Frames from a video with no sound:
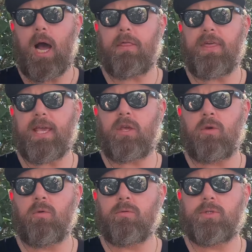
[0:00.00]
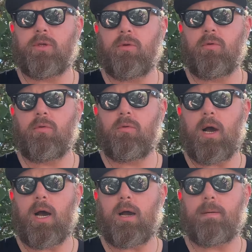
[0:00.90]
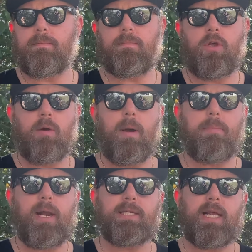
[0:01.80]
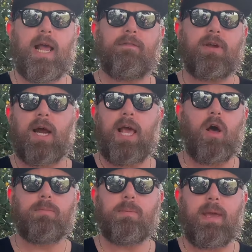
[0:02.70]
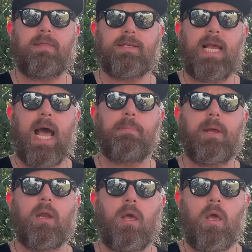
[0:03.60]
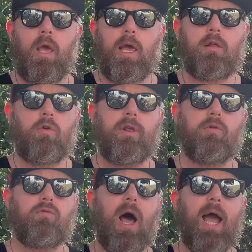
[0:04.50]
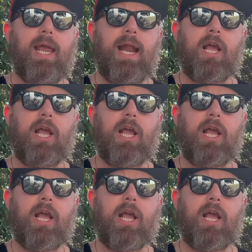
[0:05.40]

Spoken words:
Thank you to my buddies that have kind of helped make this happen, including Ryan at